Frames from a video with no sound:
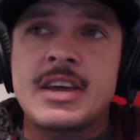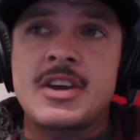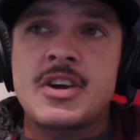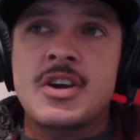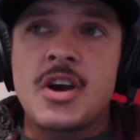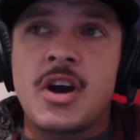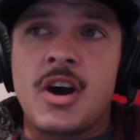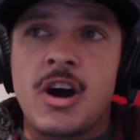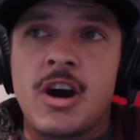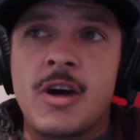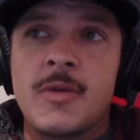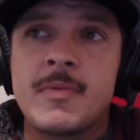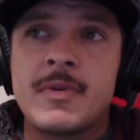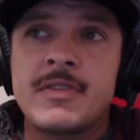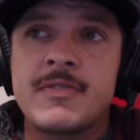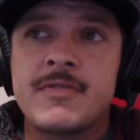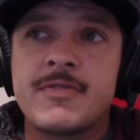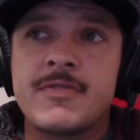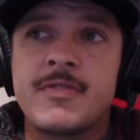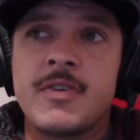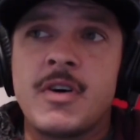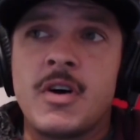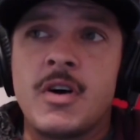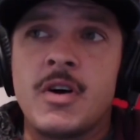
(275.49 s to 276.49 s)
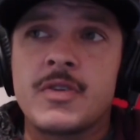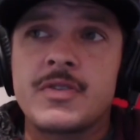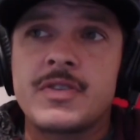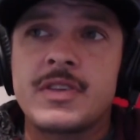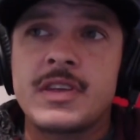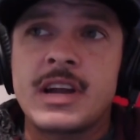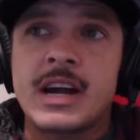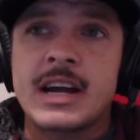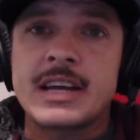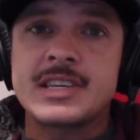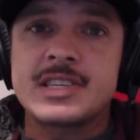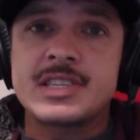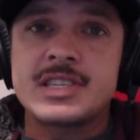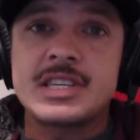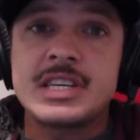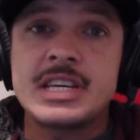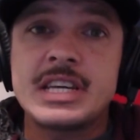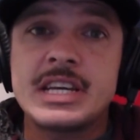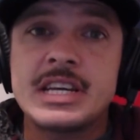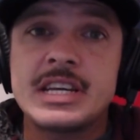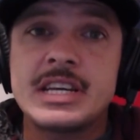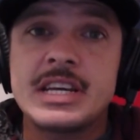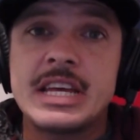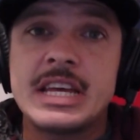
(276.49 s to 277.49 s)
common fault that I
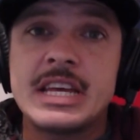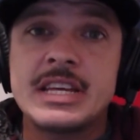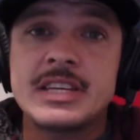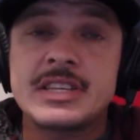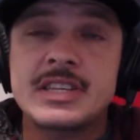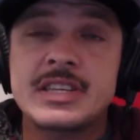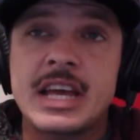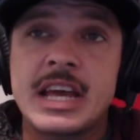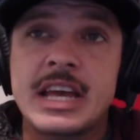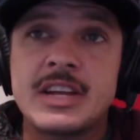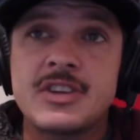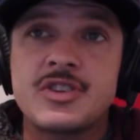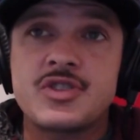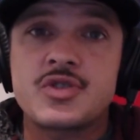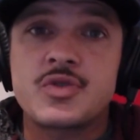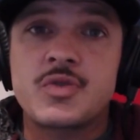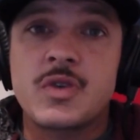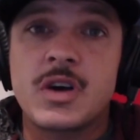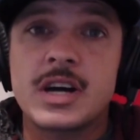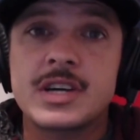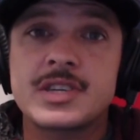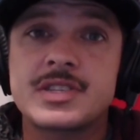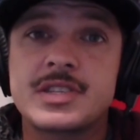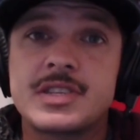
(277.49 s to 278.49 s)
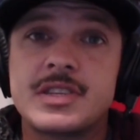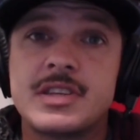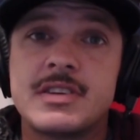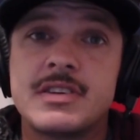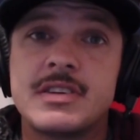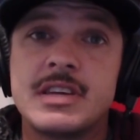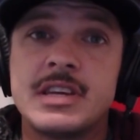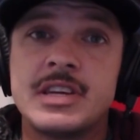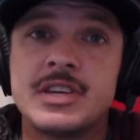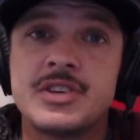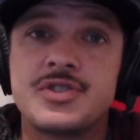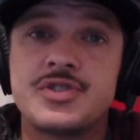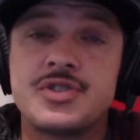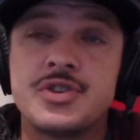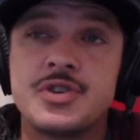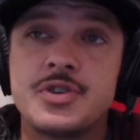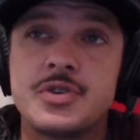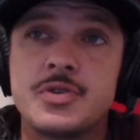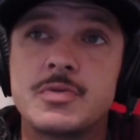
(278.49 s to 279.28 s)
see is a trust issue,